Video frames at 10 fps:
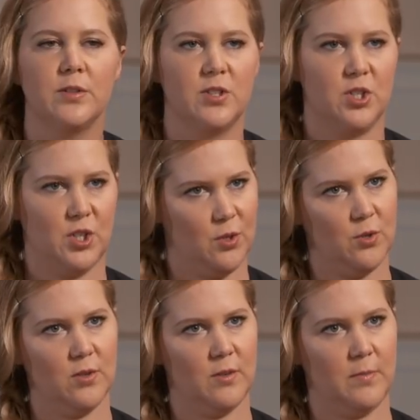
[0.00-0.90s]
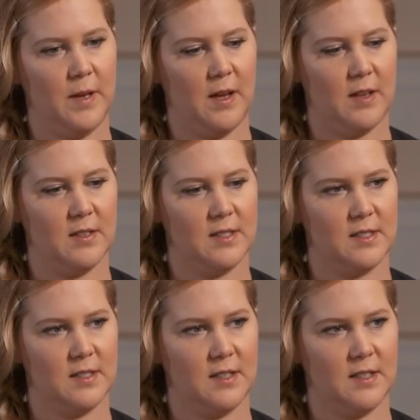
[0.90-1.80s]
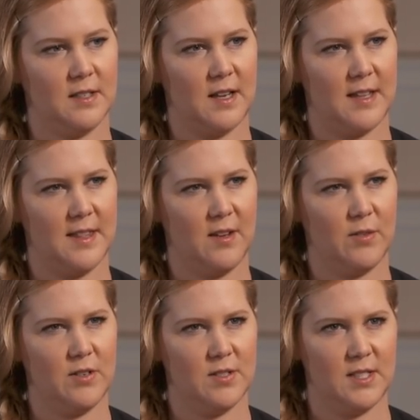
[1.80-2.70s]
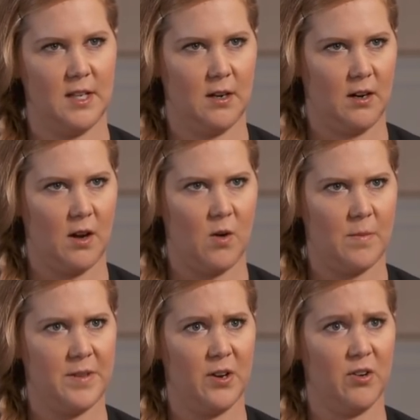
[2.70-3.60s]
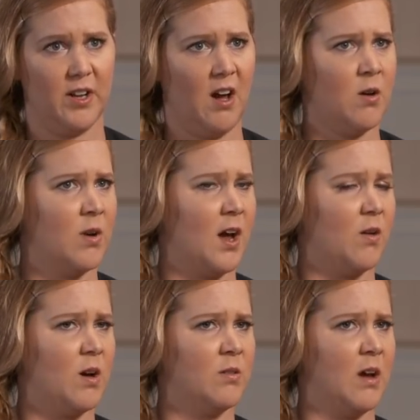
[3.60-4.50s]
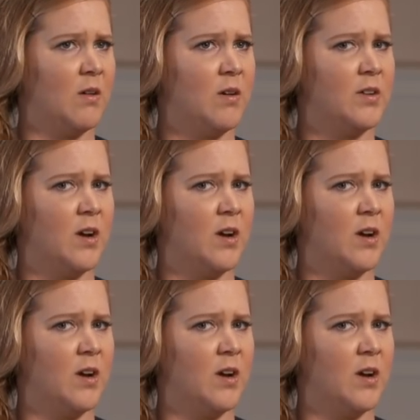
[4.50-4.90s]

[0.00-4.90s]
and cool to shoot because I think when you see her go up there, you're like, oh, no, oh, no,